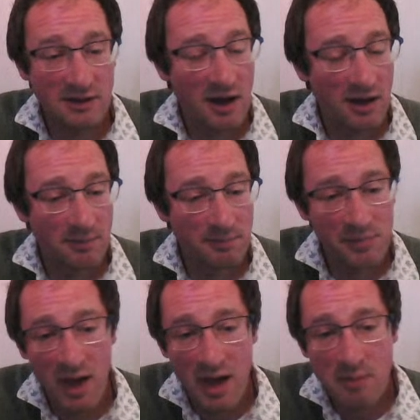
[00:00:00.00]

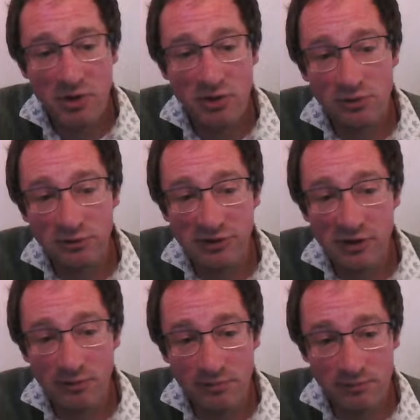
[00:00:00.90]
But you can
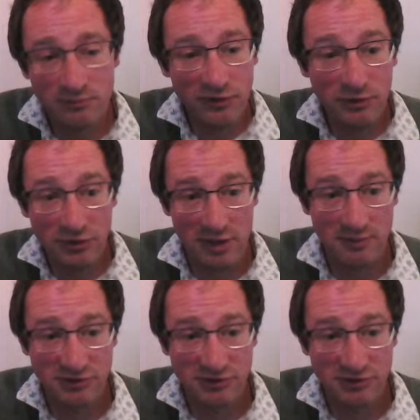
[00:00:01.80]
also filter them.